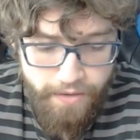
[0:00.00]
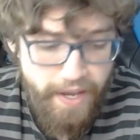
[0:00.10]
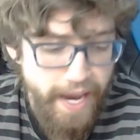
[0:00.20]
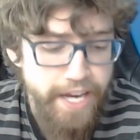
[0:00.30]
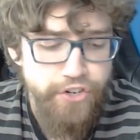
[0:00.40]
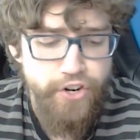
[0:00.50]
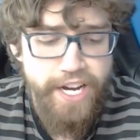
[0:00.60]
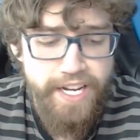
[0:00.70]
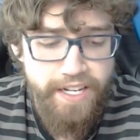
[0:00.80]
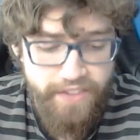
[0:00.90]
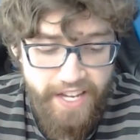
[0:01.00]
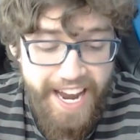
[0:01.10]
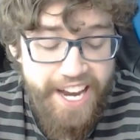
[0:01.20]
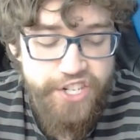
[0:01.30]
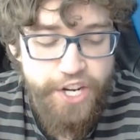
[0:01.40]
the, Adri-
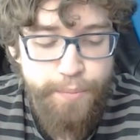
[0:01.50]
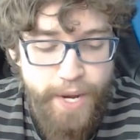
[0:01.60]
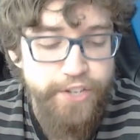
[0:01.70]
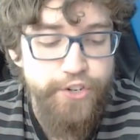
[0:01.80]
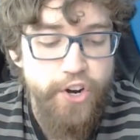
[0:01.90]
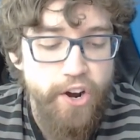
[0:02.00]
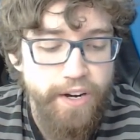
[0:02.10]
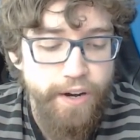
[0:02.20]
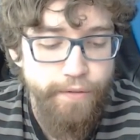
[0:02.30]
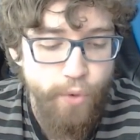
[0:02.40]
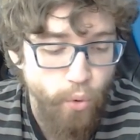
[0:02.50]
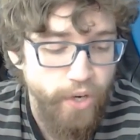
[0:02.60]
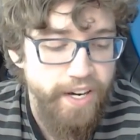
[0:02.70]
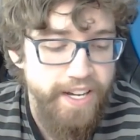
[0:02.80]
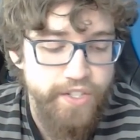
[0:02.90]
the aging patriarch of an
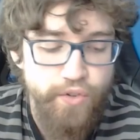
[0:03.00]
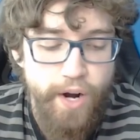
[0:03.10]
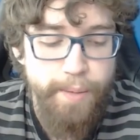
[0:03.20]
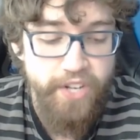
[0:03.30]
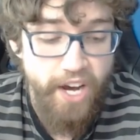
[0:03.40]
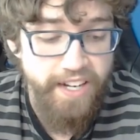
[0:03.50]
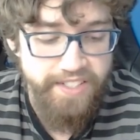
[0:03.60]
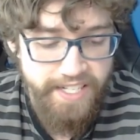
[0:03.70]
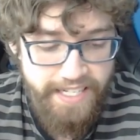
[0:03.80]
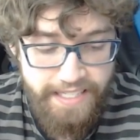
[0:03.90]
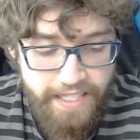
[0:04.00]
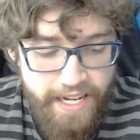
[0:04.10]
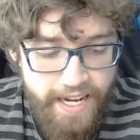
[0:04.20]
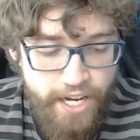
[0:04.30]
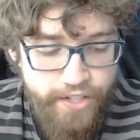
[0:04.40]
organized crime dynasty
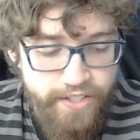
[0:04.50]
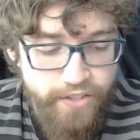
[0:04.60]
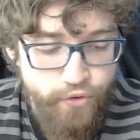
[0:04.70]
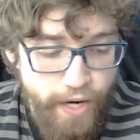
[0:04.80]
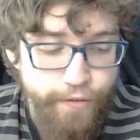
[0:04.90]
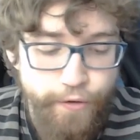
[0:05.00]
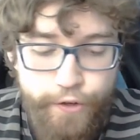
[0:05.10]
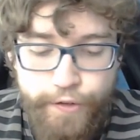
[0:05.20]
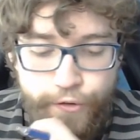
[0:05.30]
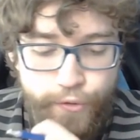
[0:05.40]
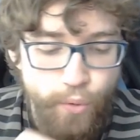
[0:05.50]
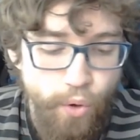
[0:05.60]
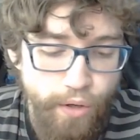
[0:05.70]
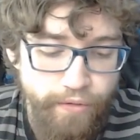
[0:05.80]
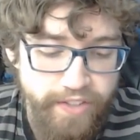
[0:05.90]
transfers
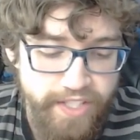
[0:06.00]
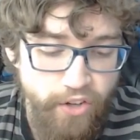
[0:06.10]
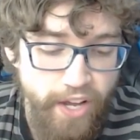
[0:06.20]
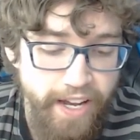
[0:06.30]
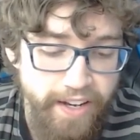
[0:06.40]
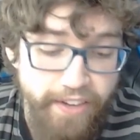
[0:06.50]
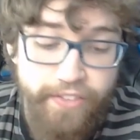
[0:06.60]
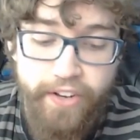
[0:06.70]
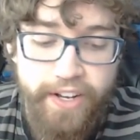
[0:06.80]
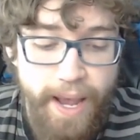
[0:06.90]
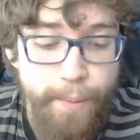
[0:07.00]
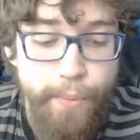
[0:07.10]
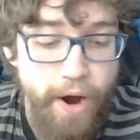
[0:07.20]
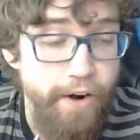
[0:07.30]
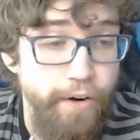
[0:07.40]
control of his clandestine
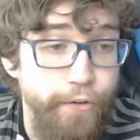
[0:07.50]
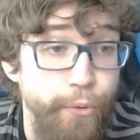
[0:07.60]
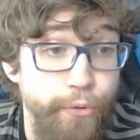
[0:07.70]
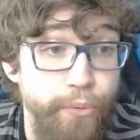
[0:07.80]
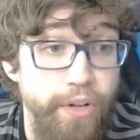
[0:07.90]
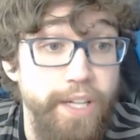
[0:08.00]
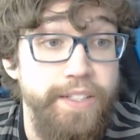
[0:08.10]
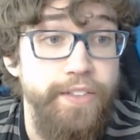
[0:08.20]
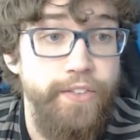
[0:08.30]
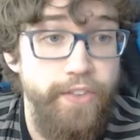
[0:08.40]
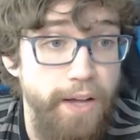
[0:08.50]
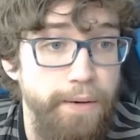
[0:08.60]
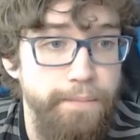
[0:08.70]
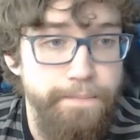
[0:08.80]
empire to his reluctant son.